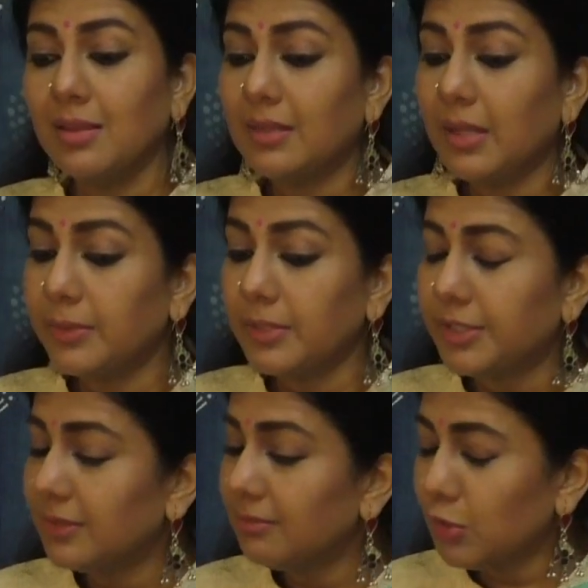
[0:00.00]
they
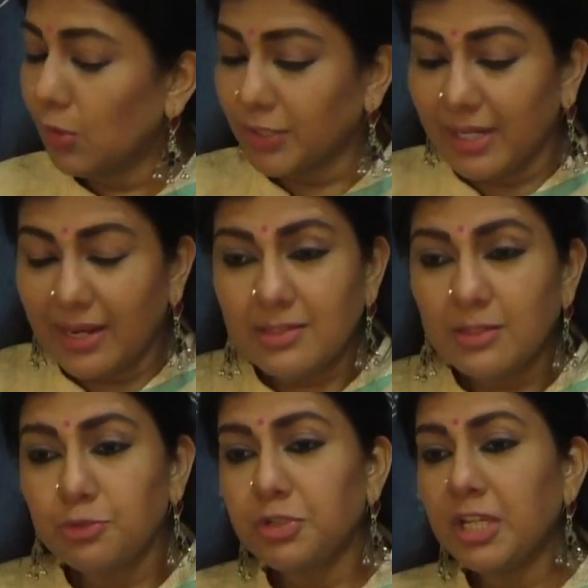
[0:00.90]
were taught
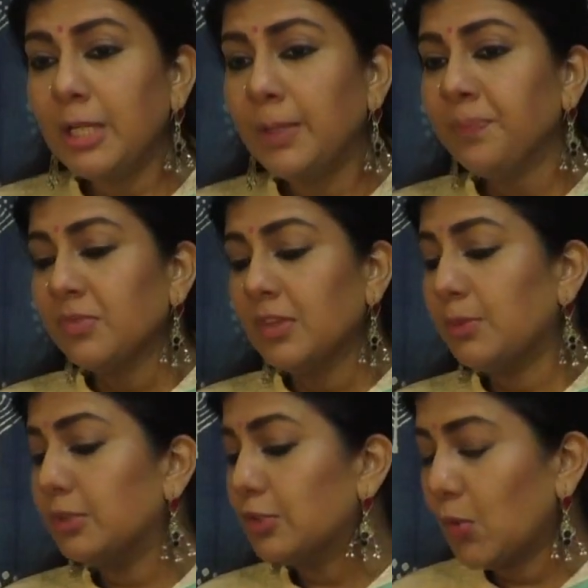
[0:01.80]
history, they
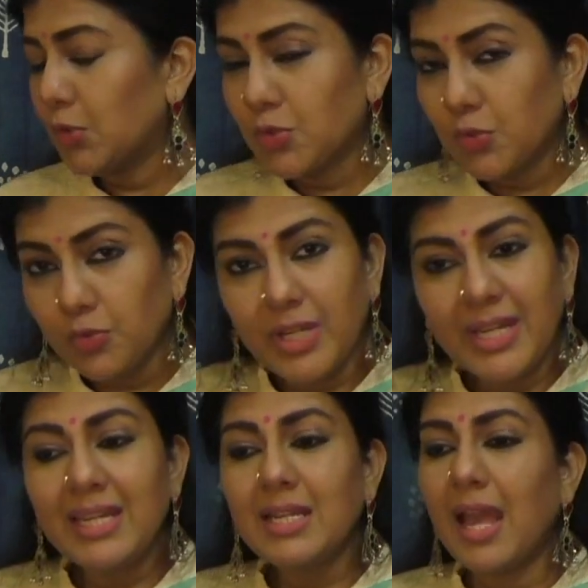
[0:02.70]
were taught to
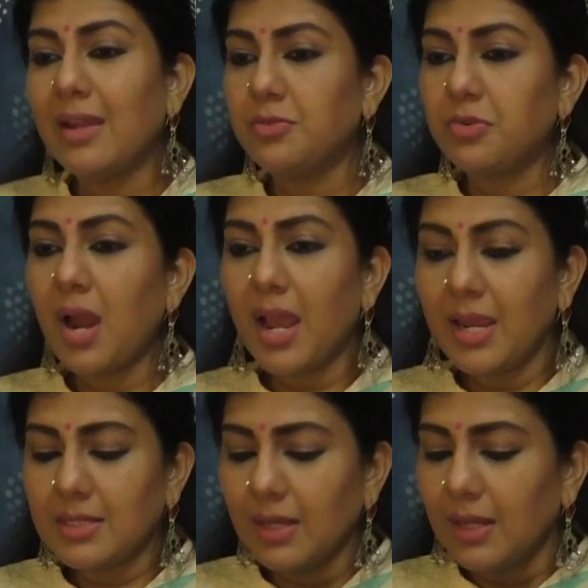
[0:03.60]
read and
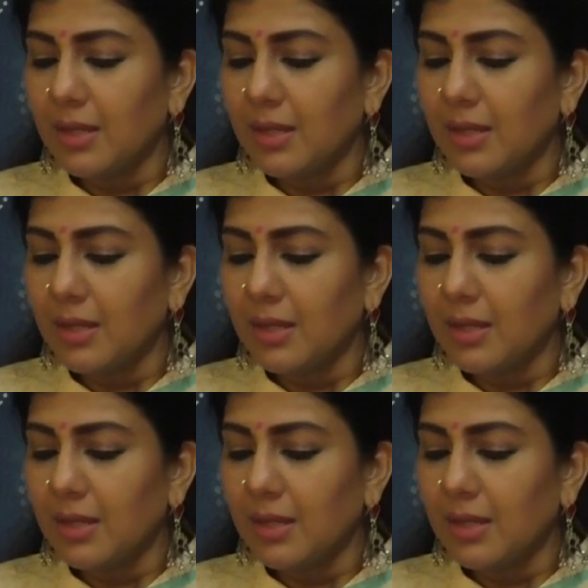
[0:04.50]
write,